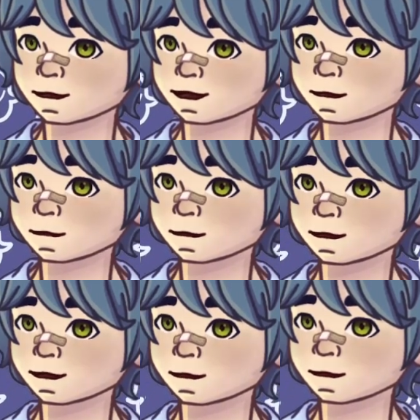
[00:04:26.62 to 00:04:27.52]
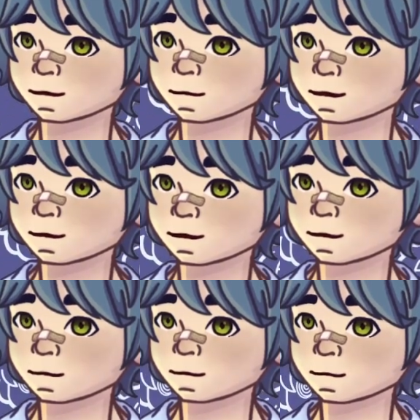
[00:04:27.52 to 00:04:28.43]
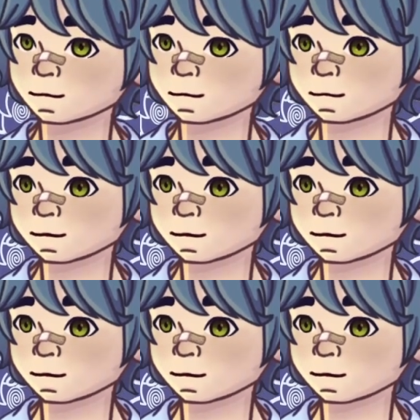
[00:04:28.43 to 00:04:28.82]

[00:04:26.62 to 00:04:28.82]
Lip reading: asset from Clip Studio Paint,